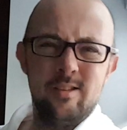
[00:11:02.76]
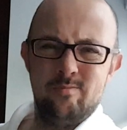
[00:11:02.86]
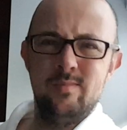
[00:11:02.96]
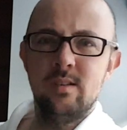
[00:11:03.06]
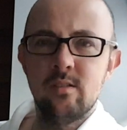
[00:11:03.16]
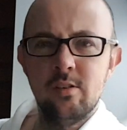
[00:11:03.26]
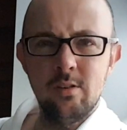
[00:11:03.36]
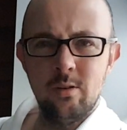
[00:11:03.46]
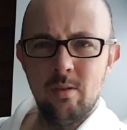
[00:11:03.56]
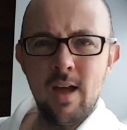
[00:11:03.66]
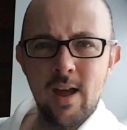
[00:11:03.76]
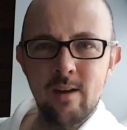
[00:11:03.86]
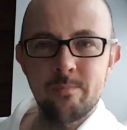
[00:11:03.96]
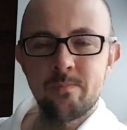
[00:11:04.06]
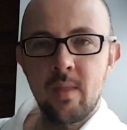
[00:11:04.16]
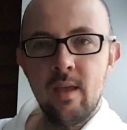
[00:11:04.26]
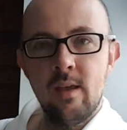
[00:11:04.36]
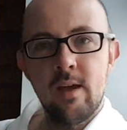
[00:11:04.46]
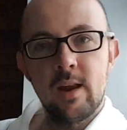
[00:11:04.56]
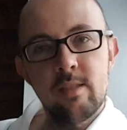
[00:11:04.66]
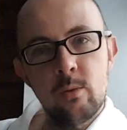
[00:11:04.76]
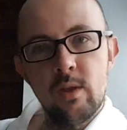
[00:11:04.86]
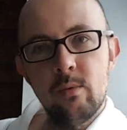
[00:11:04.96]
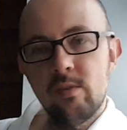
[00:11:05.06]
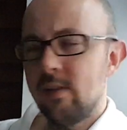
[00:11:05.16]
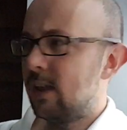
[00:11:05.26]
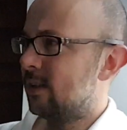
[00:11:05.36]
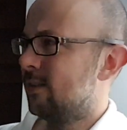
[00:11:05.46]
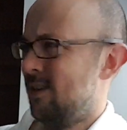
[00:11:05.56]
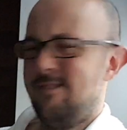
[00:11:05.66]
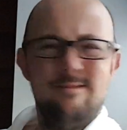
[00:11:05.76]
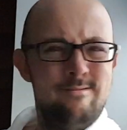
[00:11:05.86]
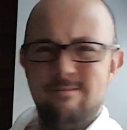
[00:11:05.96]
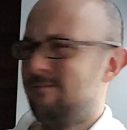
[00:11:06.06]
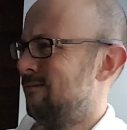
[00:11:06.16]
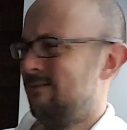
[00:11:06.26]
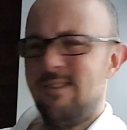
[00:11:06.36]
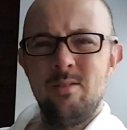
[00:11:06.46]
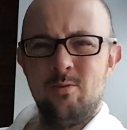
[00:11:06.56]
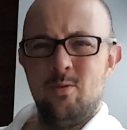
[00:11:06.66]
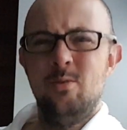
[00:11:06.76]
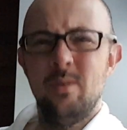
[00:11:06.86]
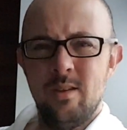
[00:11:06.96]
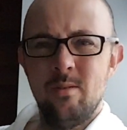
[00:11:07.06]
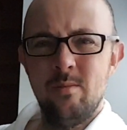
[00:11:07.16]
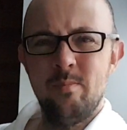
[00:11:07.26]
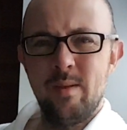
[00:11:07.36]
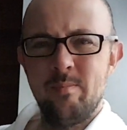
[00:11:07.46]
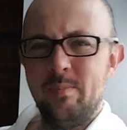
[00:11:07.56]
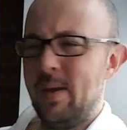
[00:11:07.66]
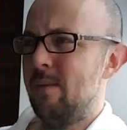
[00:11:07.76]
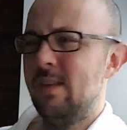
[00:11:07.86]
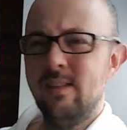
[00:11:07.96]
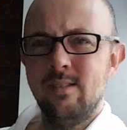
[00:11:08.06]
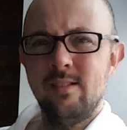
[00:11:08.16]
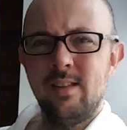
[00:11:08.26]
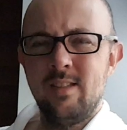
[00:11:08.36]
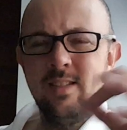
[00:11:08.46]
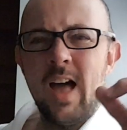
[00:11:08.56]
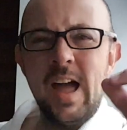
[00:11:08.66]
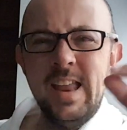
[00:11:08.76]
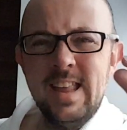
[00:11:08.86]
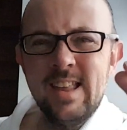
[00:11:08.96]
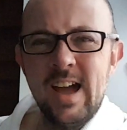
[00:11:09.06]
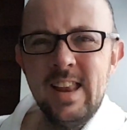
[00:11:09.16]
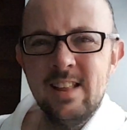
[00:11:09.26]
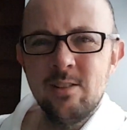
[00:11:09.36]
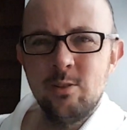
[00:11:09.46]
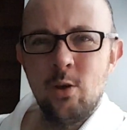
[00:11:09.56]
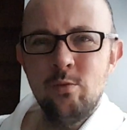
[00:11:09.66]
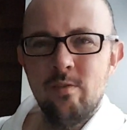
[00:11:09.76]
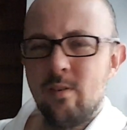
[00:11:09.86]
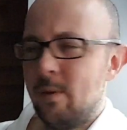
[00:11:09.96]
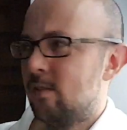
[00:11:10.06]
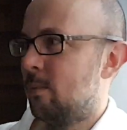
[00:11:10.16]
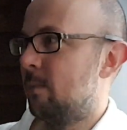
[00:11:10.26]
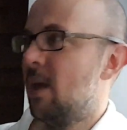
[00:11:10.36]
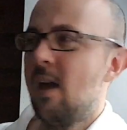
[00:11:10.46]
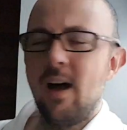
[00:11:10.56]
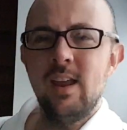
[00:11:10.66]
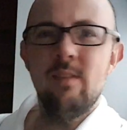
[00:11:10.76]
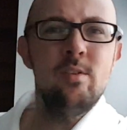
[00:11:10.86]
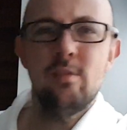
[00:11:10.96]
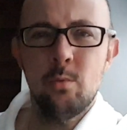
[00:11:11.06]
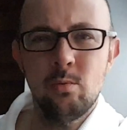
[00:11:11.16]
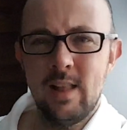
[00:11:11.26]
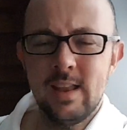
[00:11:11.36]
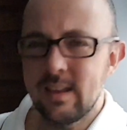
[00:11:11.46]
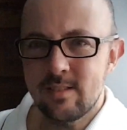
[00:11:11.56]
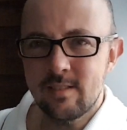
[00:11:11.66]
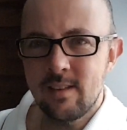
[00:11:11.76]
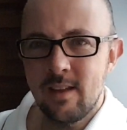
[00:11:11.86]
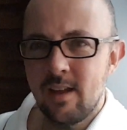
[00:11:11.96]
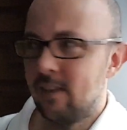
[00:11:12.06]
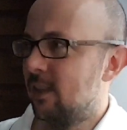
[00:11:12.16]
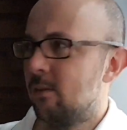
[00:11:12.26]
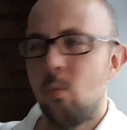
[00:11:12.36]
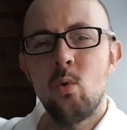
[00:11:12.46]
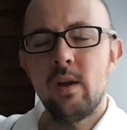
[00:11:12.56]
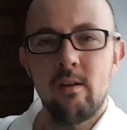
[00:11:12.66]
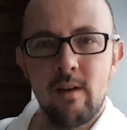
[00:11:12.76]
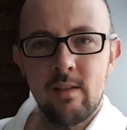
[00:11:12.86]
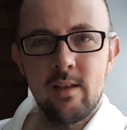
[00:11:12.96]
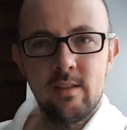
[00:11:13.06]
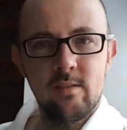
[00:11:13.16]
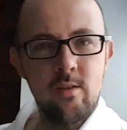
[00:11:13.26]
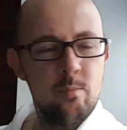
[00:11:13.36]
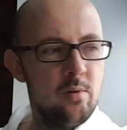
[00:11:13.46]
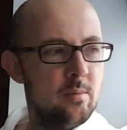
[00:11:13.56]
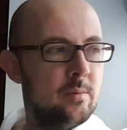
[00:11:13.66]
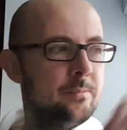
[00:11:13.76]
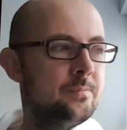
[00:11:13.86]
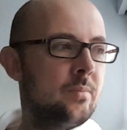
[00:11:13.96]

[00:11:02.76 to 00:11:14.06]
like, shouldn't do that. And I think what he was saying is, what's wrong with you, big baby? It's like a tiny, tiny little dose of temazepam. I give this to old ladies and they're walking around like there's no problem.